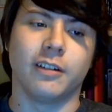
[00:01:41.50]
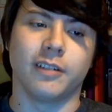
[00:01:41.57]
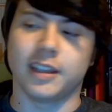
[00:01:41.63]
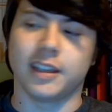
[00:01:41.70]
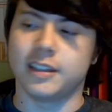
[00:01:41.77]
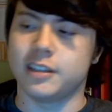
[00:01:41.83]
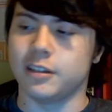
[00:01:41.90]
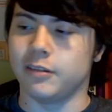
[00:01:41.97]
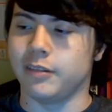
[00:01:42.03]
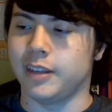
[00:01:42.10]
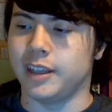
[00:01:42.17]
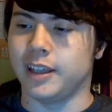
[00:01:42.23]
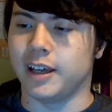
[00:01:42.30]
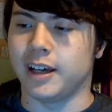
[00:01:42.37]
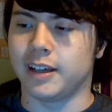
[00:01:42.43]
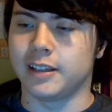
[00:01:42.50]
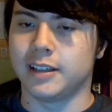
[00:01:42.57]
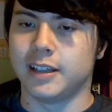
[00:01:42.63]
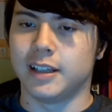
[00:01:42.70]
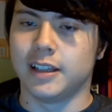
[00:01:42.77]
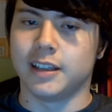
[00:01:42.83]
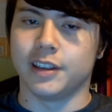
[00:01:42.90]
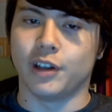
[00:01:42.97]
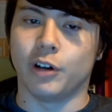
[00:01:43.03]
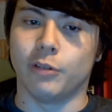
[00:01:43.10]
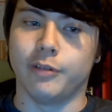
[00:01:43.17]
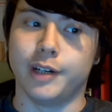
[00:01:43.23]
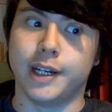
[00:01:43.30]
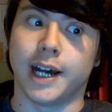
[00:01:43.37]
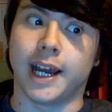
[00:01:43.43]
into the whole
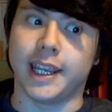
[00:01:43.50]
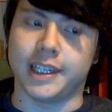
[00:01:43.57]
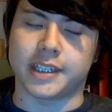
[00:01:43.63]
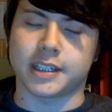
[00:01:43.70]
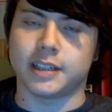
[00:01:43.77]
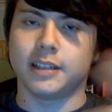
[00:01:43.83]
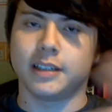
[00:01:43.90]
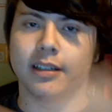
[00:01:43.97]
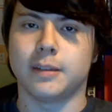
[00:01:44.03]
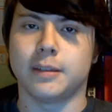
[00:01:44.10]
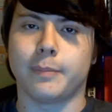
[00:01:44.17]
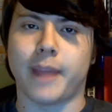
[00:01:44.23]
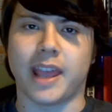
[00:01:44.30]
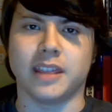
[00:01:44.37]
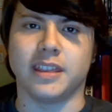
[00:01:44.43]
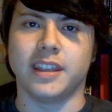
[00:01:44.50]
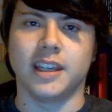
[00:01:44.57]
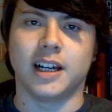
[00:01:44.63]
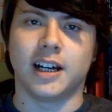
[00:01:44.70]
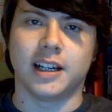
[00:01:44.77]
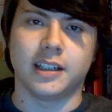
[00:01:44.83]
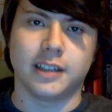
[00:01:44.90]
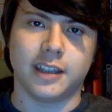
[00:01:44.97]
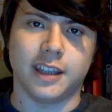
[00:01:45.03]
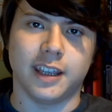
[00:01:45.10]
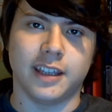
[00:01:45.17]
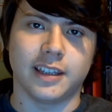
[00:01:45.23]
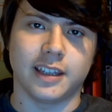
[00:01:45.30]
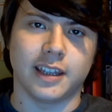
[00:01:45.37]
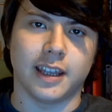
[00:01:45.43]
knight pantheon thing
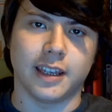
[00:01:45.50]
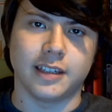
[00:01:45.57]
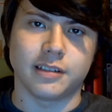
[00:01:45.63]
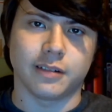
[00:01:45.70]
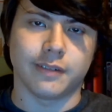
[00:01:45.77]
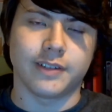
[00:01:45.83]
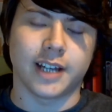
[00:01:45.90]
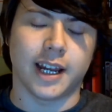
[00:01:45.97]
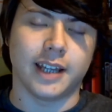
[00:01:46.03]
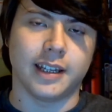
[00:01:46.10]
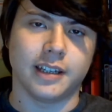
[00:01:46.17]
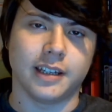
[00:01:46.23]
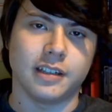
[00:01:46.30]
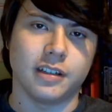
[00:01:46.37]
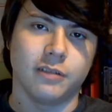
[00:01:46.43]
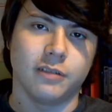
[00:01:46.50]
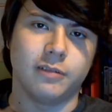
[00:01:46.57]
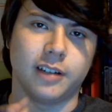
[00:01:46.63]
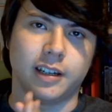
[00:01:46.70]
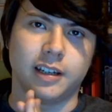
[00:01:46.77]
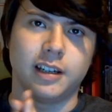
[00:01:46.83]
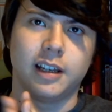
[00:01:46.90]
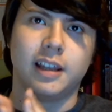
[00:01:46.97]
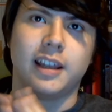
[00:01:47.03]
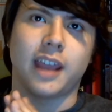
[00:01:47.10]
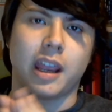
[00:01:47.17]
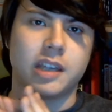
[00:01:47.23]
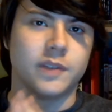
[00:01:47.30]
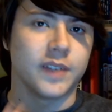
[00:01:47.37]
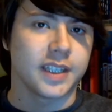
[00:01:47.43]
that they sort of tied into in
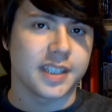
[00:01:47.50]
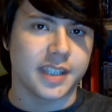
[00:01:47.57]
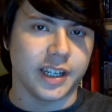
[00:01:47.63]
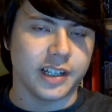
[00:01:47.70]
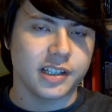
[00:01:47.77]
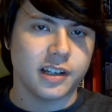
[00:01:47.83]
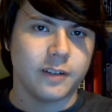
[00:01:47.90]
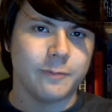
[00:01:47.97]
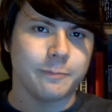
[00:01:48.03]
Age of Extinction,